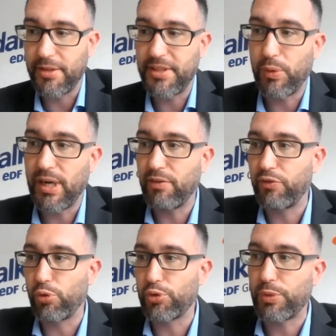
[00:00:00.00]
They will have,
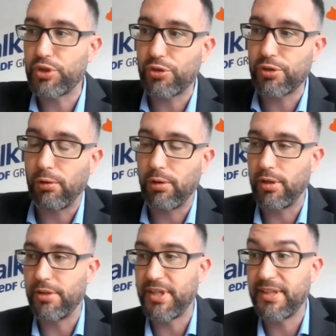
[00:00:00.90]
of course,
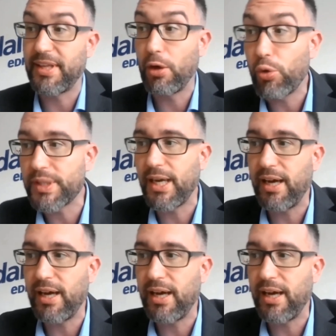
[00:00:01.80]
regional, they already